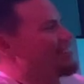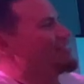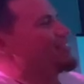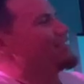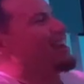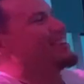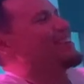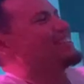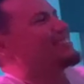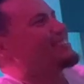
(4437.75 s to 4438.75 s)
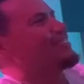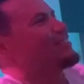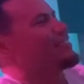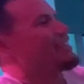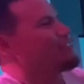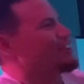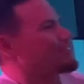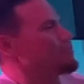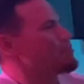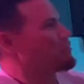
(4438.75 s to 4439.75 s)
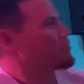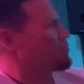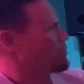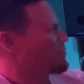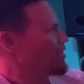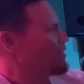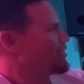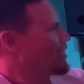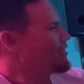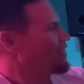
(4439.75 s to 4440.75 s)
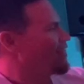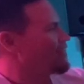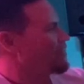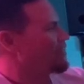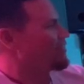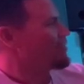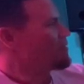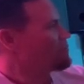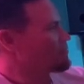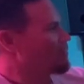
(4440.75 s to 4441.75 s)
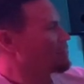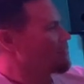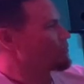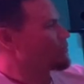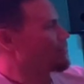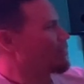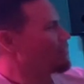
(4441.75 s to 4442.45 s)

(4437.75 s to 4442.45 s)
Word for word: I did a similar thing when I was coming back from Tinley. I think I my flight was delayed